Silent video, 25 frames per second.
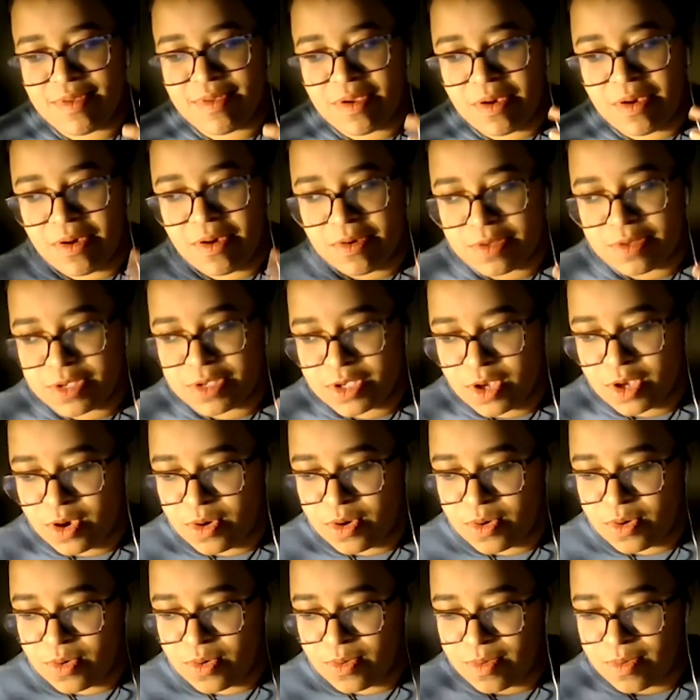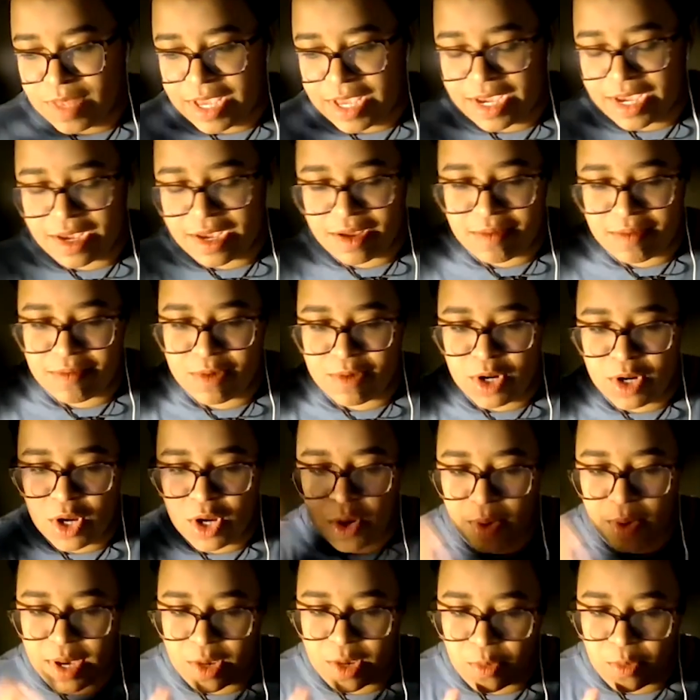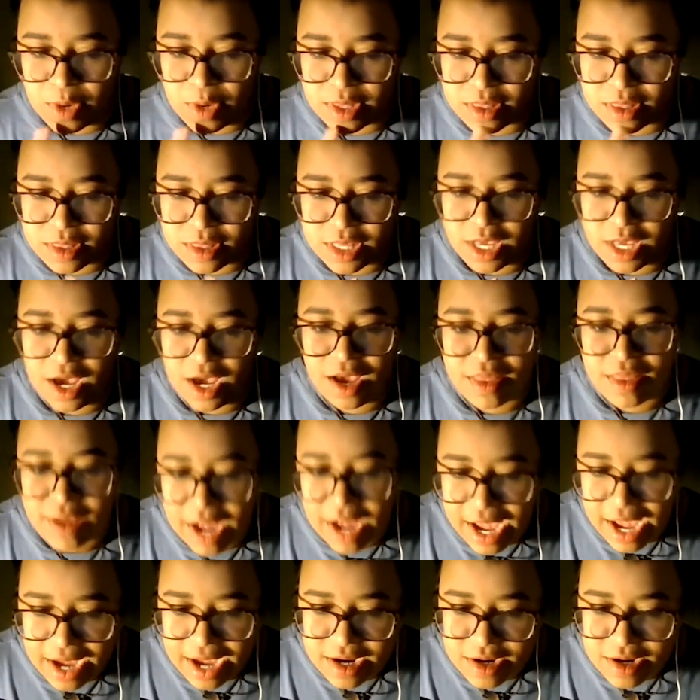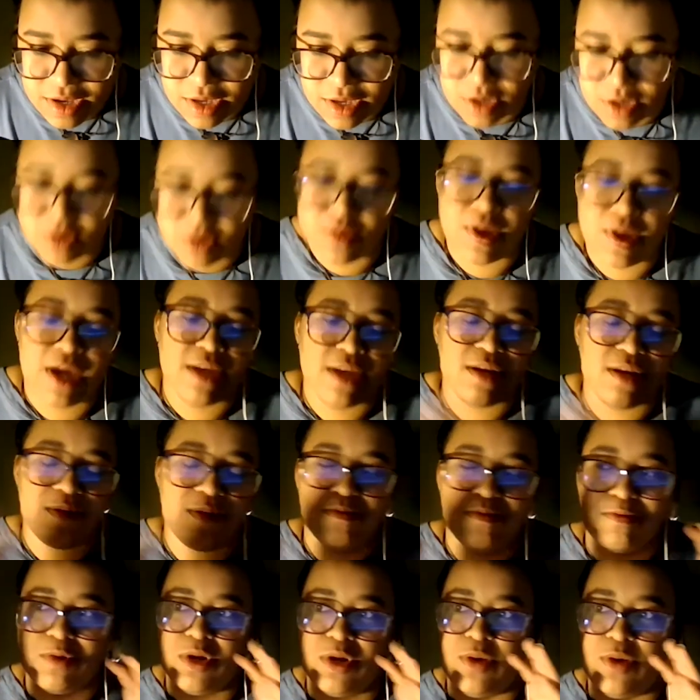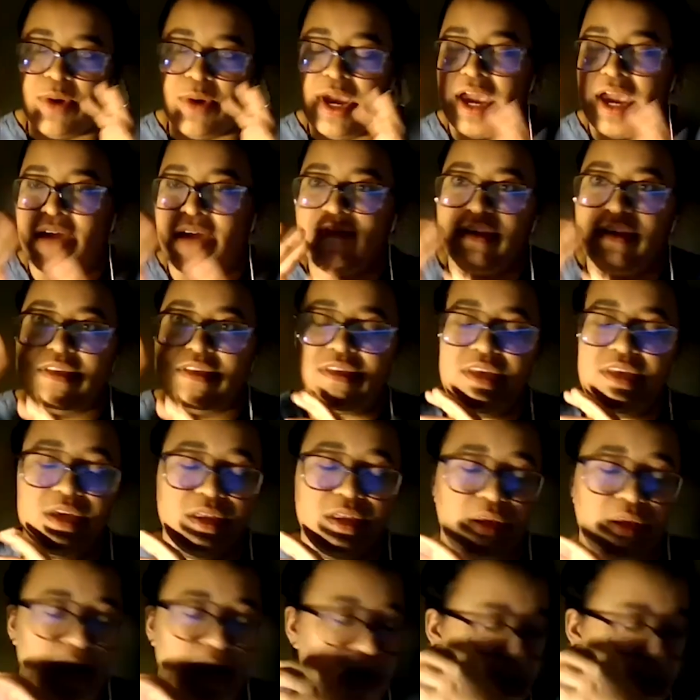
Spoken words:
also, like, knowing what the other actors can do. I know I haven't seen